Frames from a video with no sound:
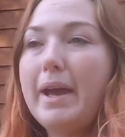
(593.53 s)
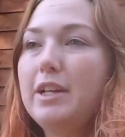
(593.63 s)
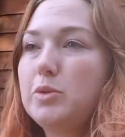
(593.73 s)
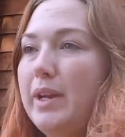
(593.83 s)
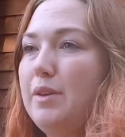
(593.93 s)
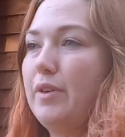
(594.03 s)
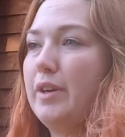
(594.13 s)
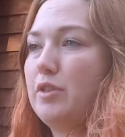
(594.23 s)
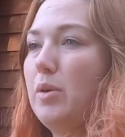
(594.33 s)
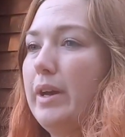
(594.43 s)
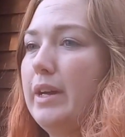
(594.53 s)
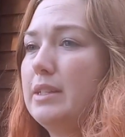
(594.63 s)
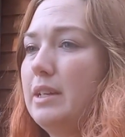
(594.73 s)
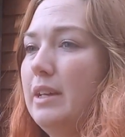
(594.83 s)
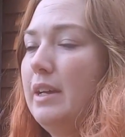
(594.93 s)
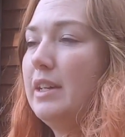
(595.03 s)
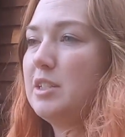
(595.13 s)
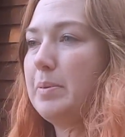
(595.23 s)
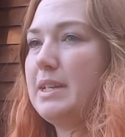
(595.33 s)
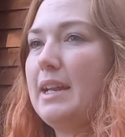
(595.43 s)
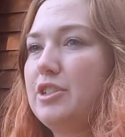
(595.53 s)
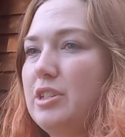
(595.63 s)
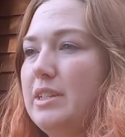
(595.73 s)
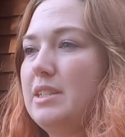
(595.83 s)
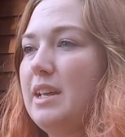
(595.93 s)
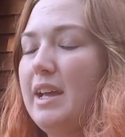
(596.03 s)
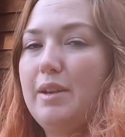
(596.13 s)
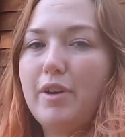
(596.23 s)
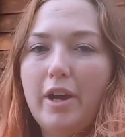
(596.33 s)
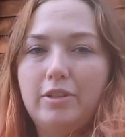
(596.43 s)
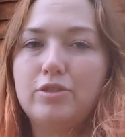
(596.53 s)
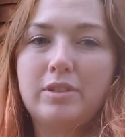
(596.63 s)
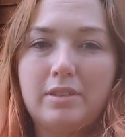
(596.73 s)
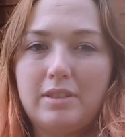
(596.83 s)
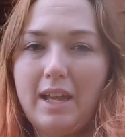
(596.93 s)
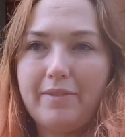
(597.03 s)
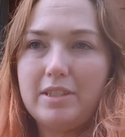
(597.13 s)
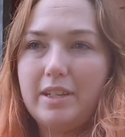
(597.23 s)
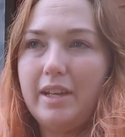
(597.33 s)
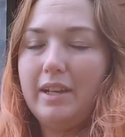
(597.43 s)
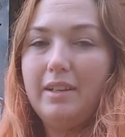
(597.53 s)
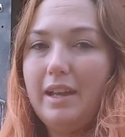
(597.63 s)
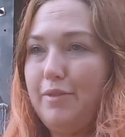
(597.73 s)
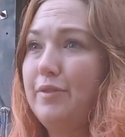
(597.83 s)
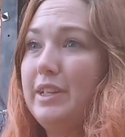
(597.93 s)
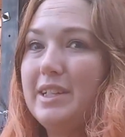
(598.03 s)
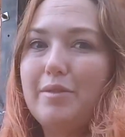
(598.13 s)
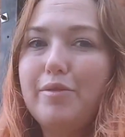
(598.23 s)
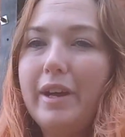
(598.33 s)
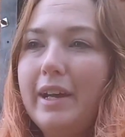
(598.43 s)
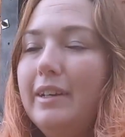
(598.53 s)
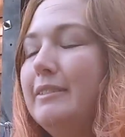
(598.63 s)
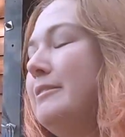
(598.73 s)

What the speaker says: paying 25 quid to potentially save 170 if they didn't fit.